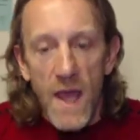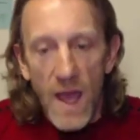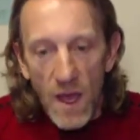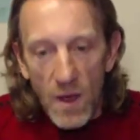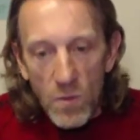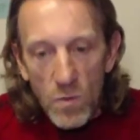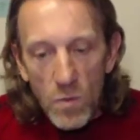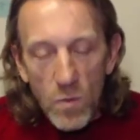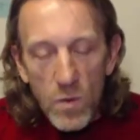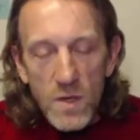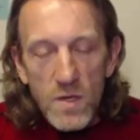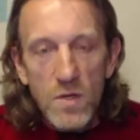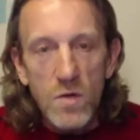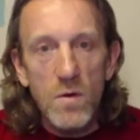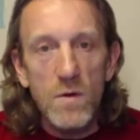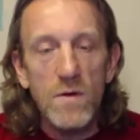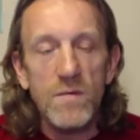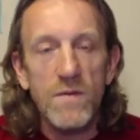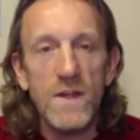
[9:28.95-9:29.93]
And when
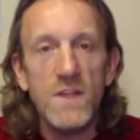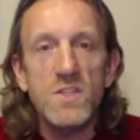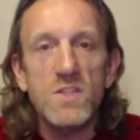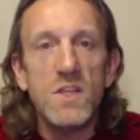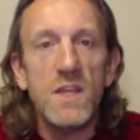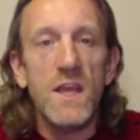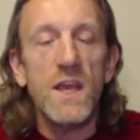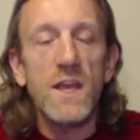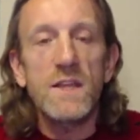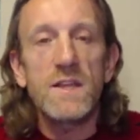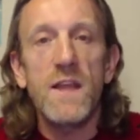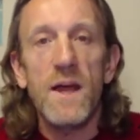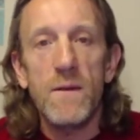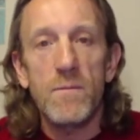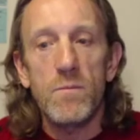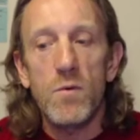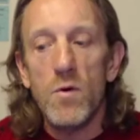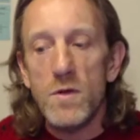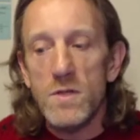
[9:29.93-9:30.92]
you eventually hit
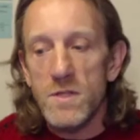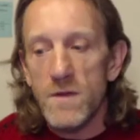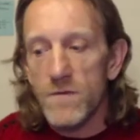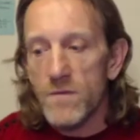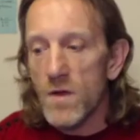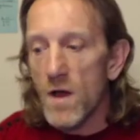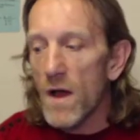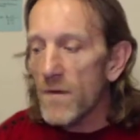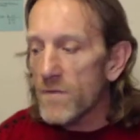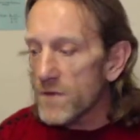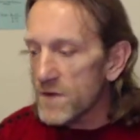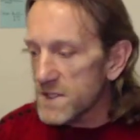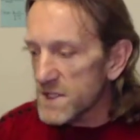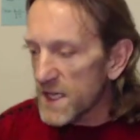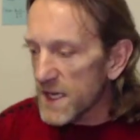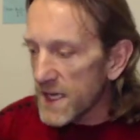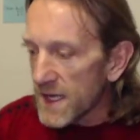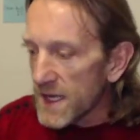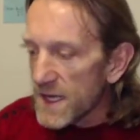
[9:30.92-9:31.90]
that point of
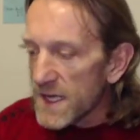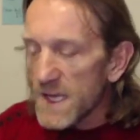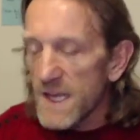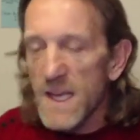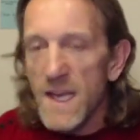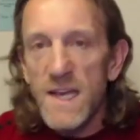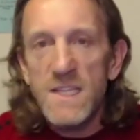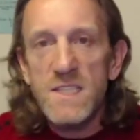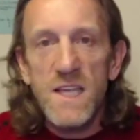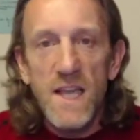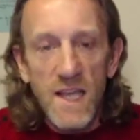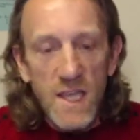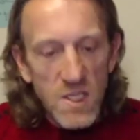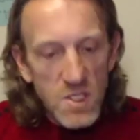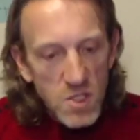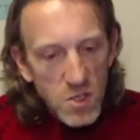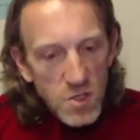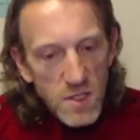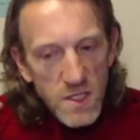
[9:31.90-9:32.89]
confidence, like, yes, I
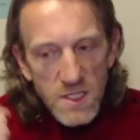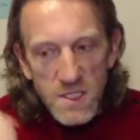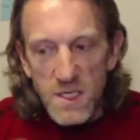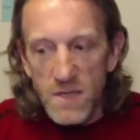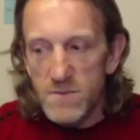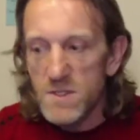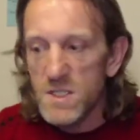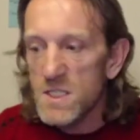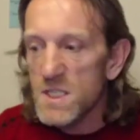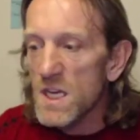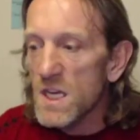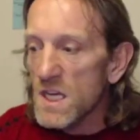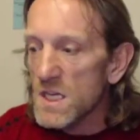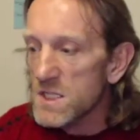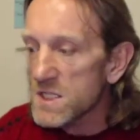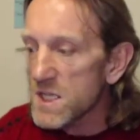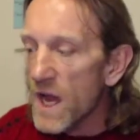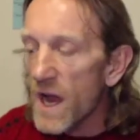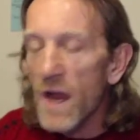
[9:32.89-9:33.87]
can do this, I'm sick
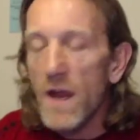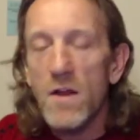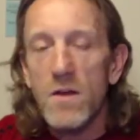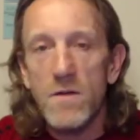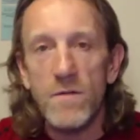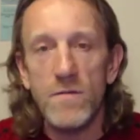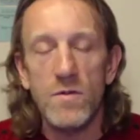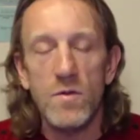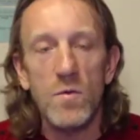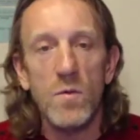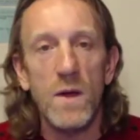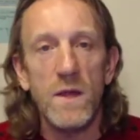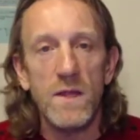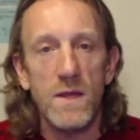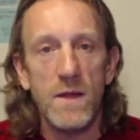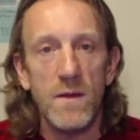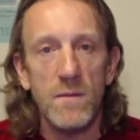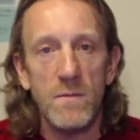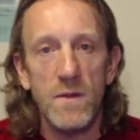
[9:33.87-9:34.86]
and tired of the way
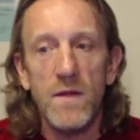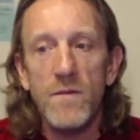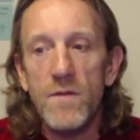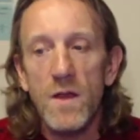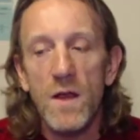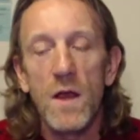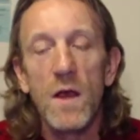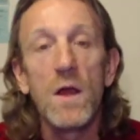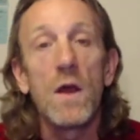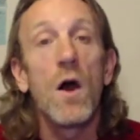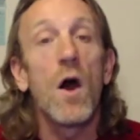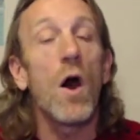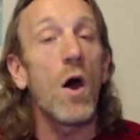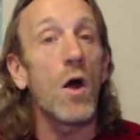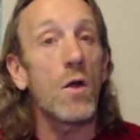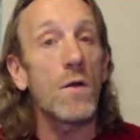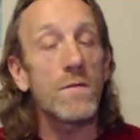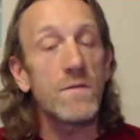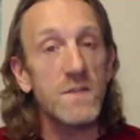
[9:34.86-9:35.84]
that I'm living,
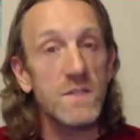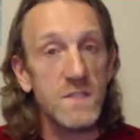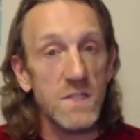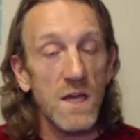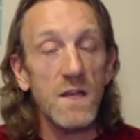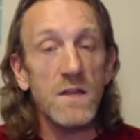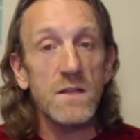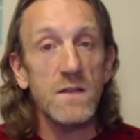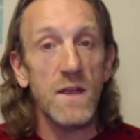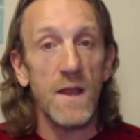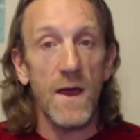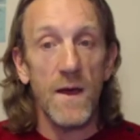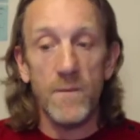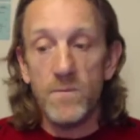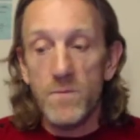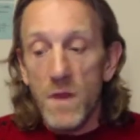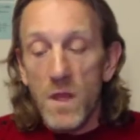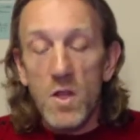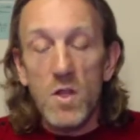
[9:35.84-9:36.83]
all of a sudden
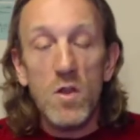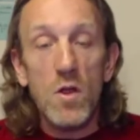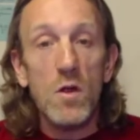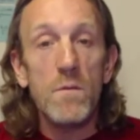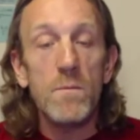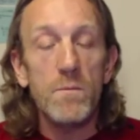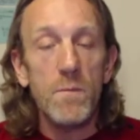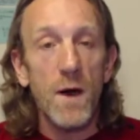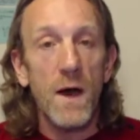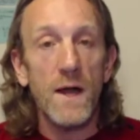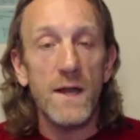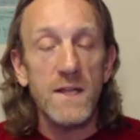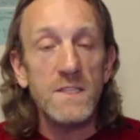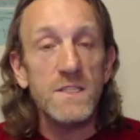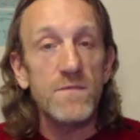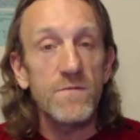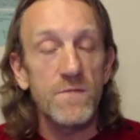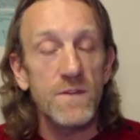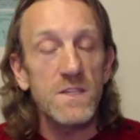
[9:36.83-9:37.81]
now your
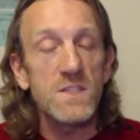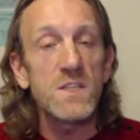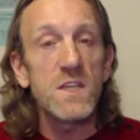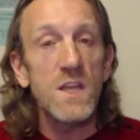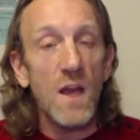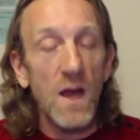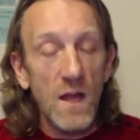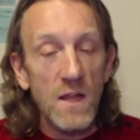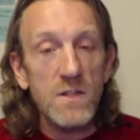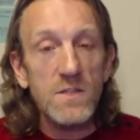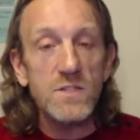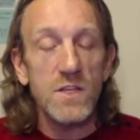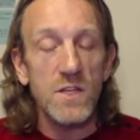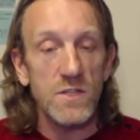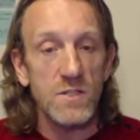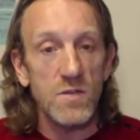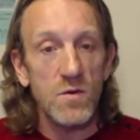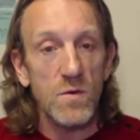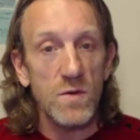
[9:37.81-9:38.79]
body's
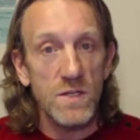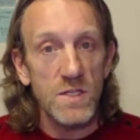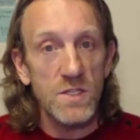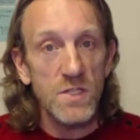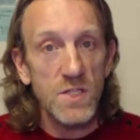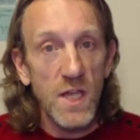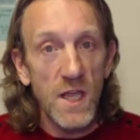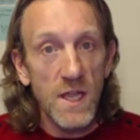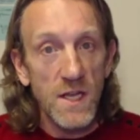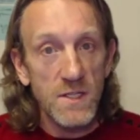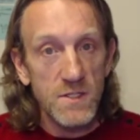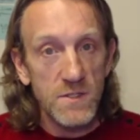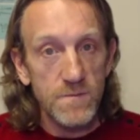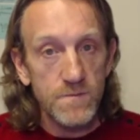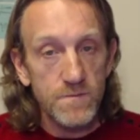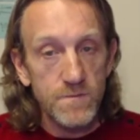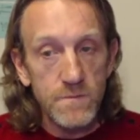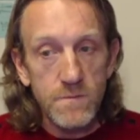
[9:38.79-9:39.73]
physiology is going to change.